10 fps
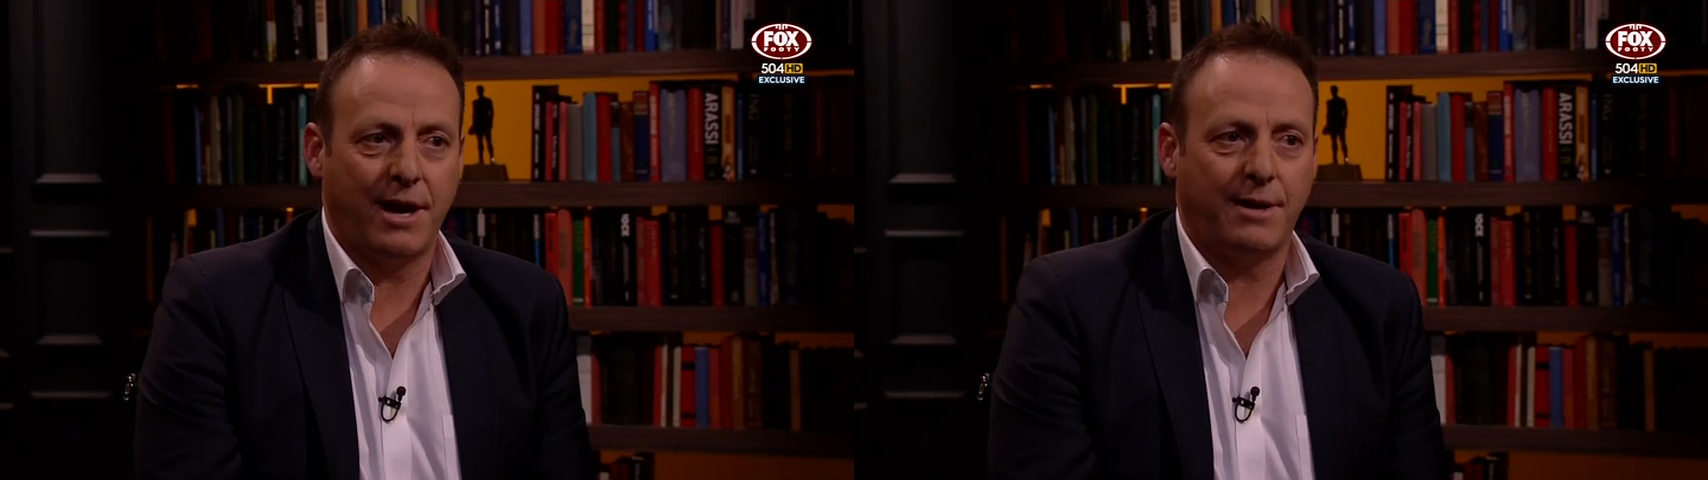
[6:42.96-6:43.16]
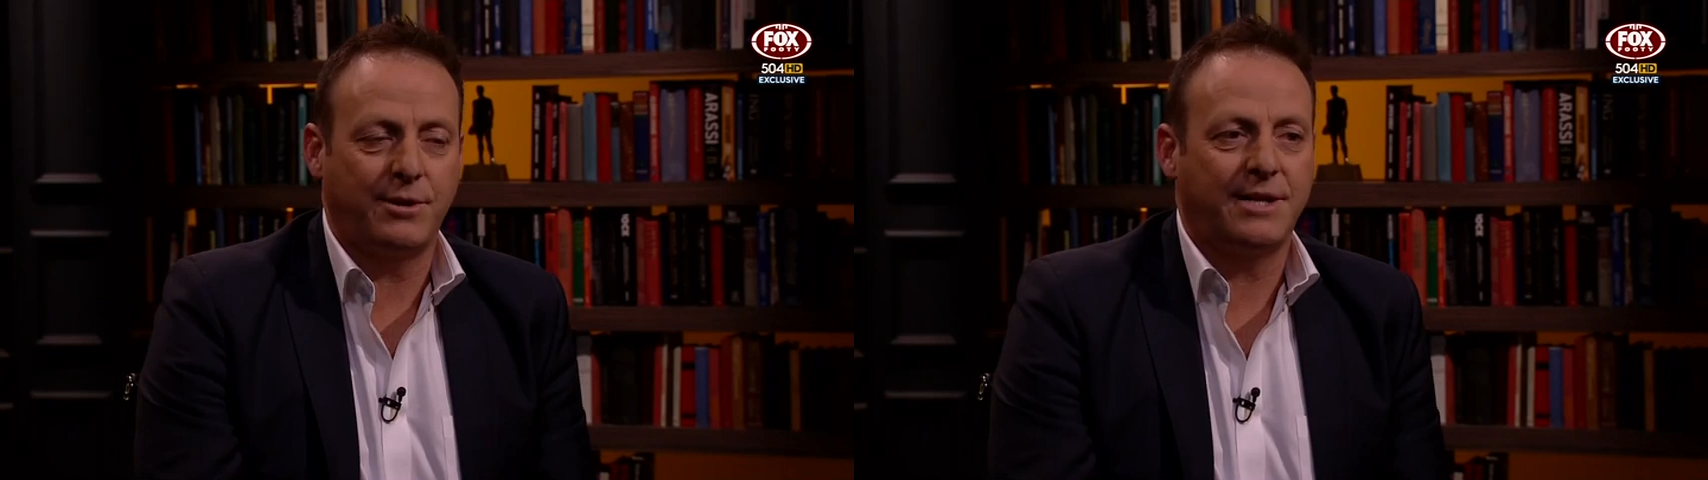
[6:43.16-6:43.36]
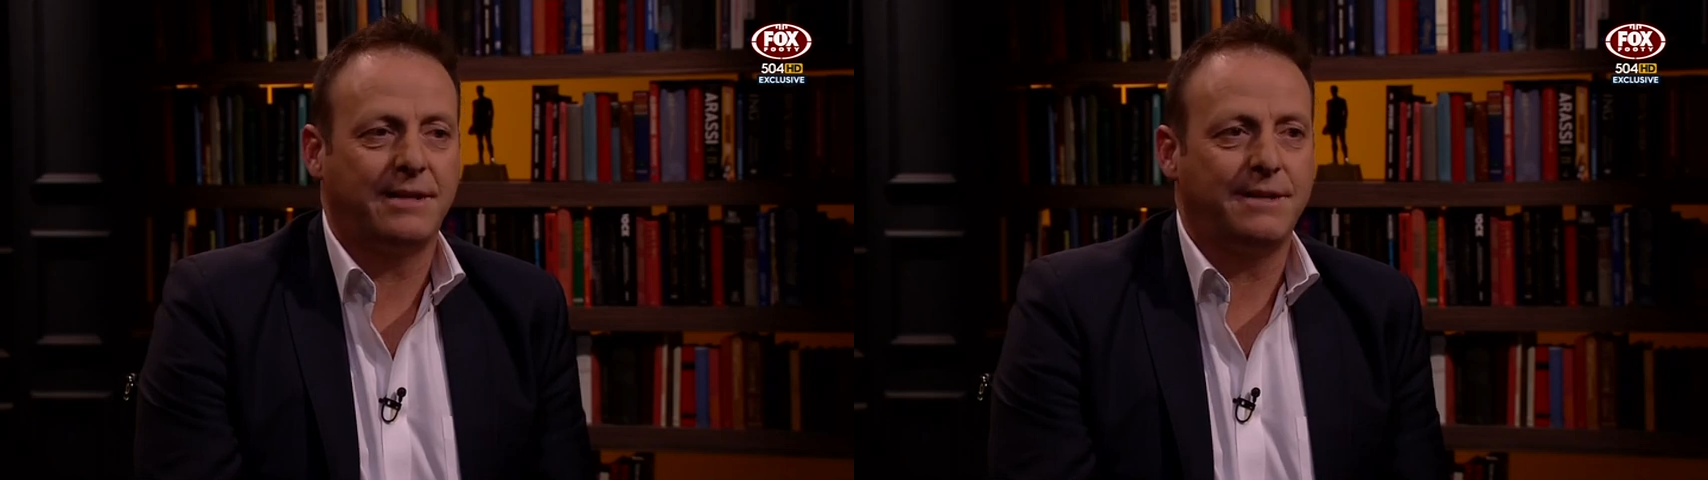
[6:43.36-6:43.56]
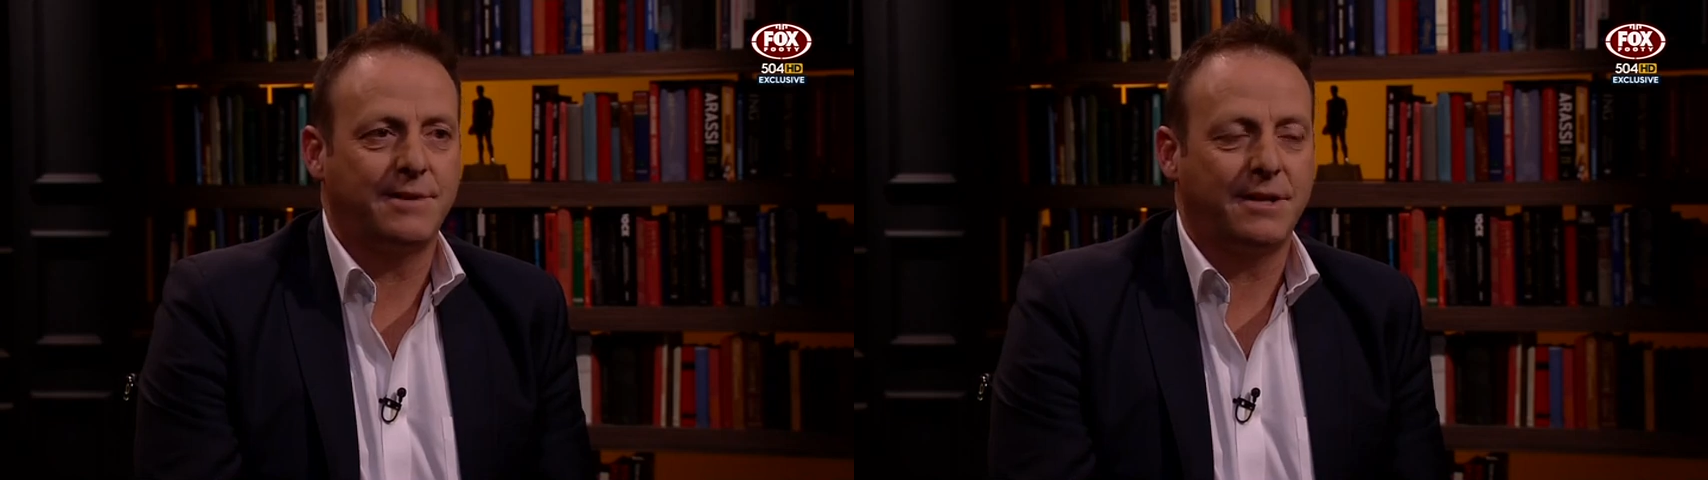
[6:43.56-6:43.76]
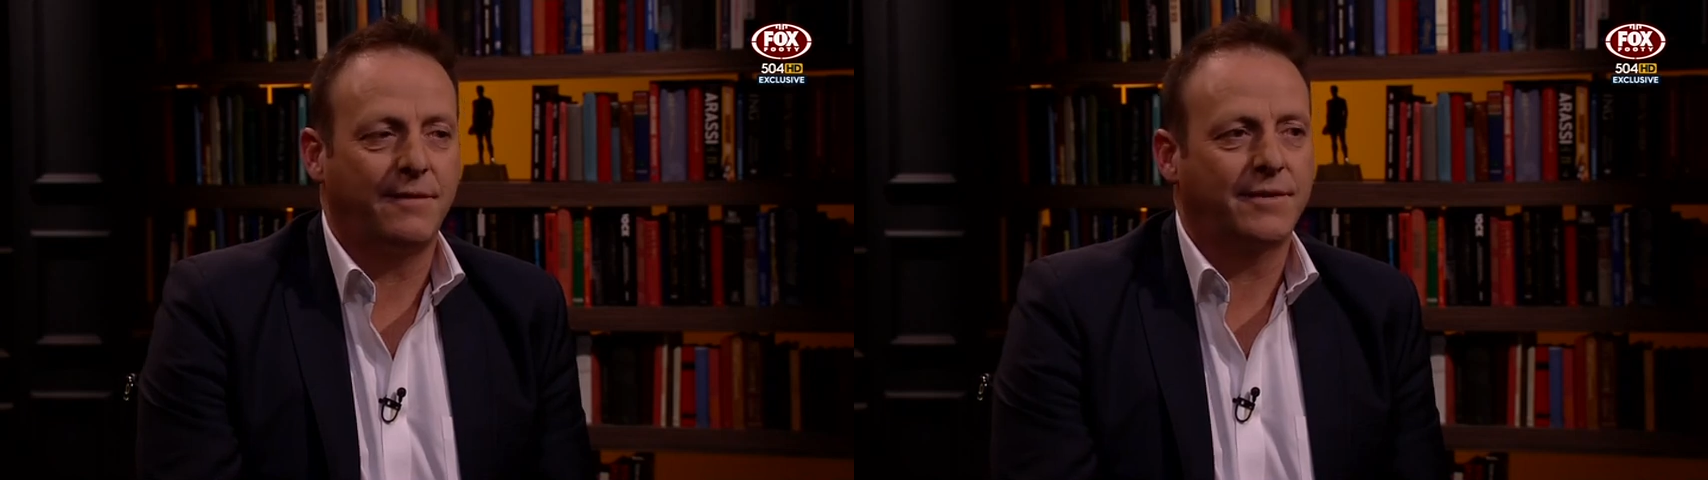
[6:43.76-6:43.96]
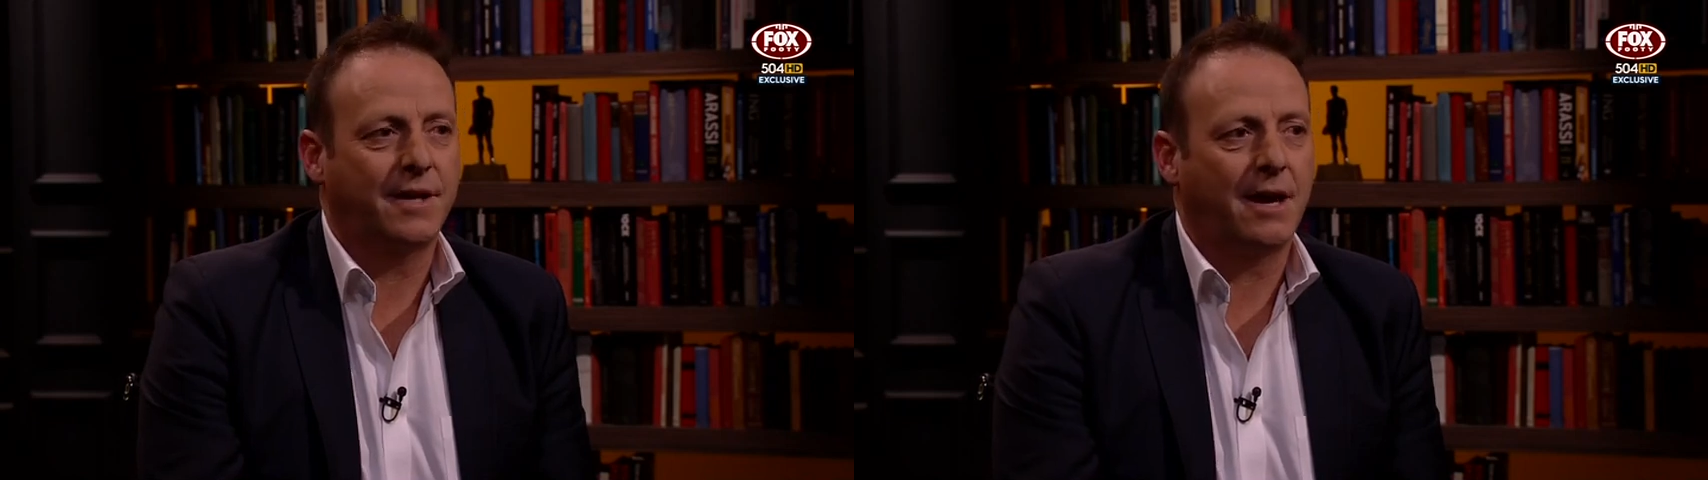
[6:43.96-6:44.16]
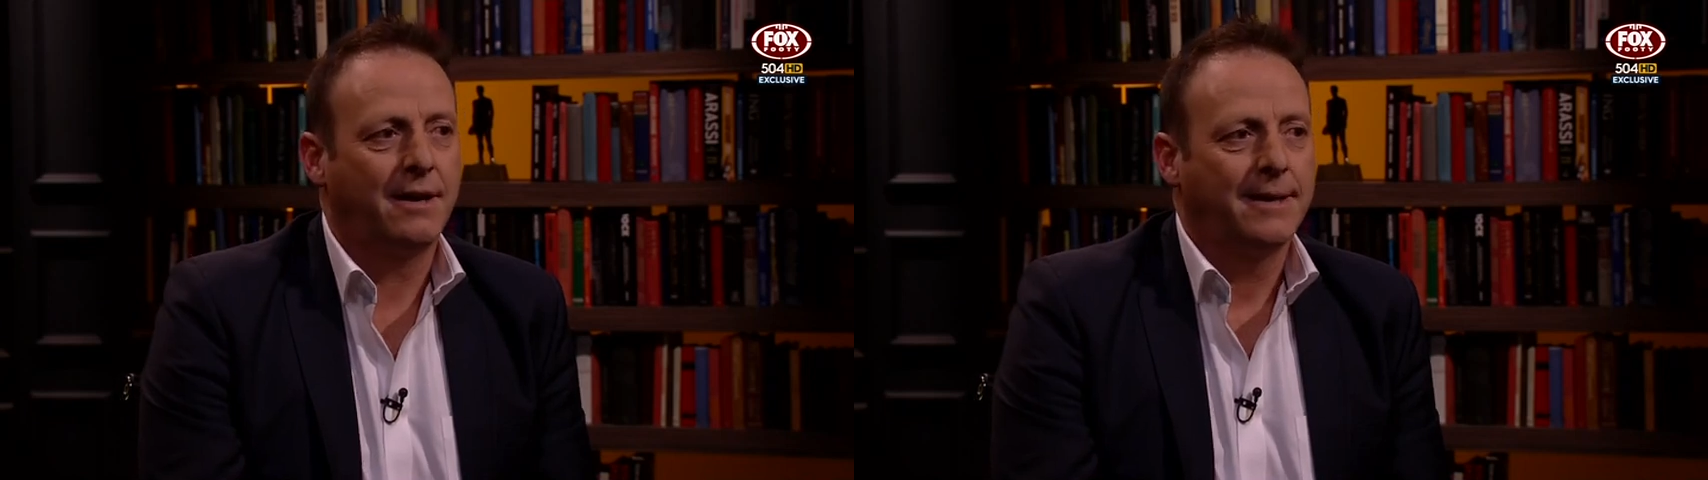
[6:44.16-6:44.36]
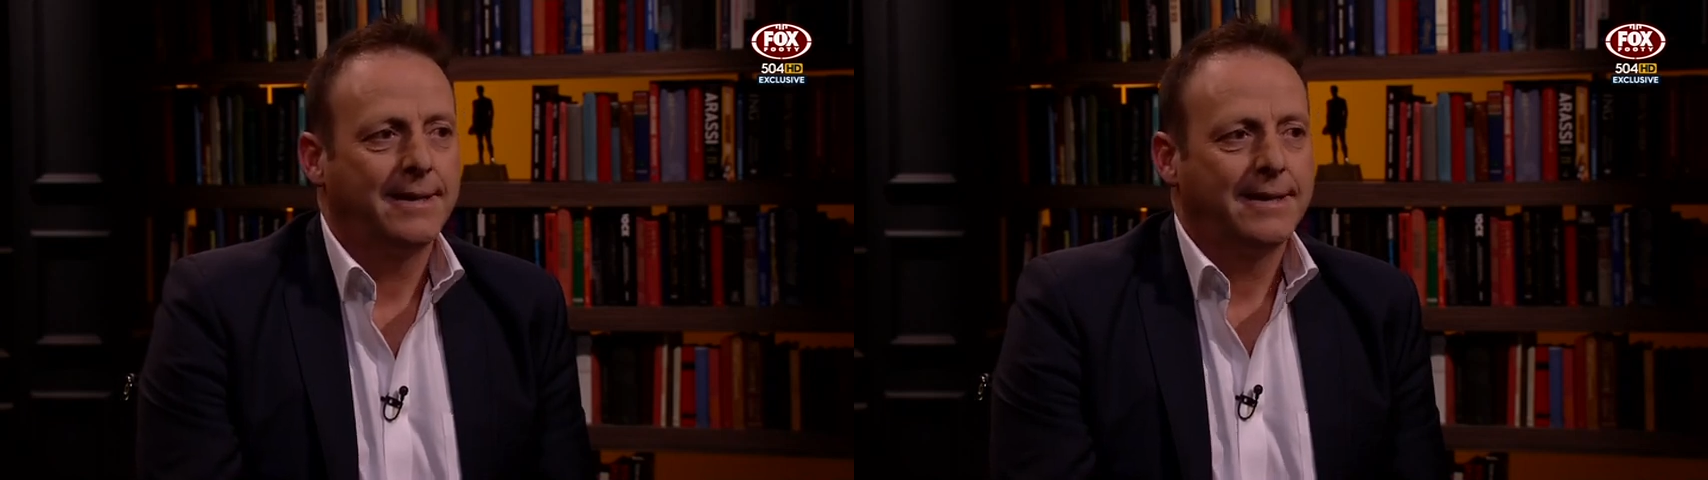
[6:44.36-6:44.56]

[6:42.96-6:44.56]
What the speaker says: how to protect himself. So